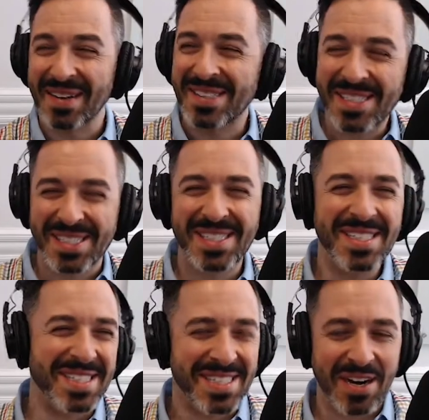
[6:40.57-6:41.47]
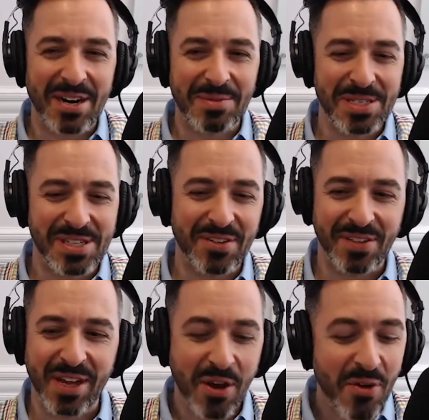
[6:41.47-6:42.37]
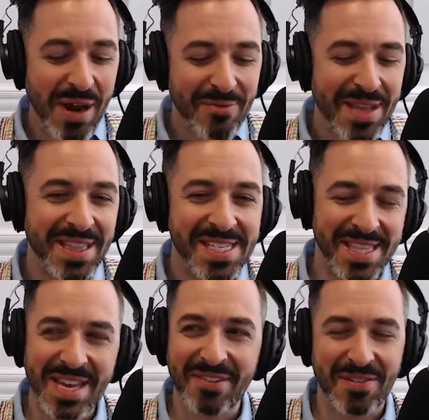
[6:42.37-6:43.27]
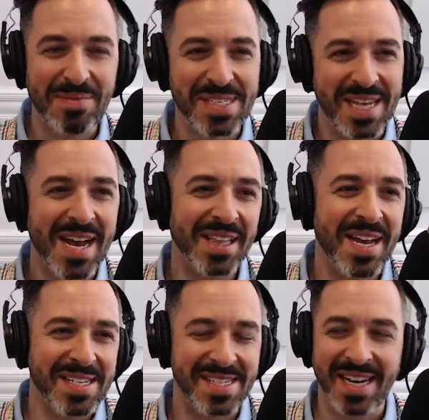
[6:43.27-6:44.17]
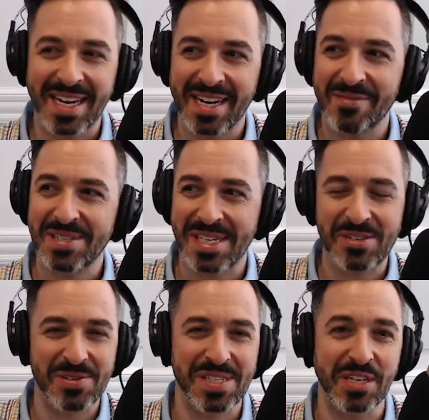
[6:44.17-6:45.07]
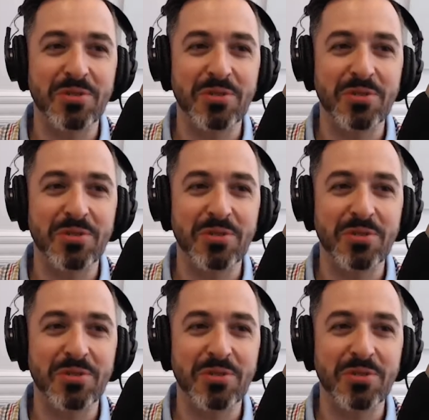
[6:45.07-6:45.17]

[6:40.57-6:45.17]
It's just terrible stuff like, oh, I read this thing from this guy last night and it was interesting.